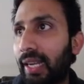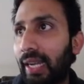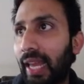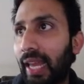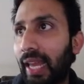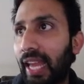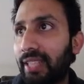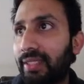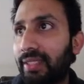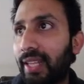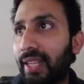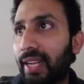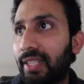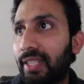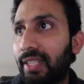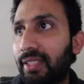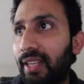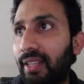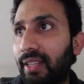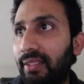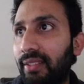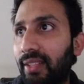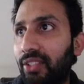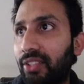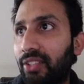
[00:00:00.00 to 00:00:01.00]
has
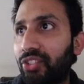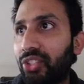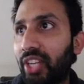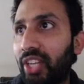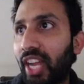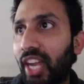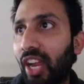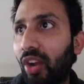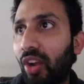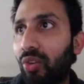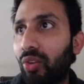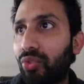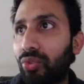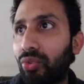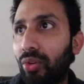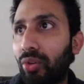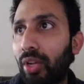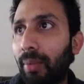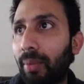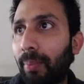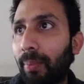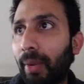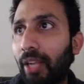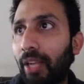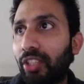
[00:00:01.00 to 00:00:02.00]
selected the tree account
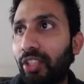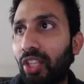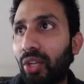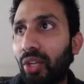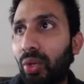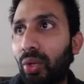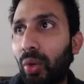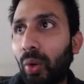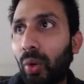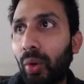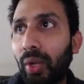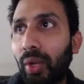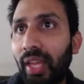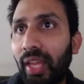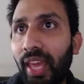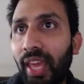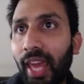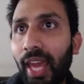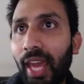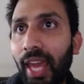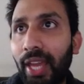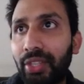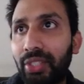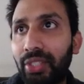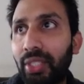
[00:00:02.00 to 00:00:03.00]
rollup and the node
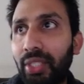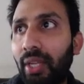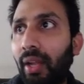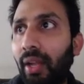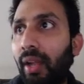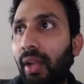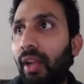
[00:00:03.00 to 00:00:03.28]
cash.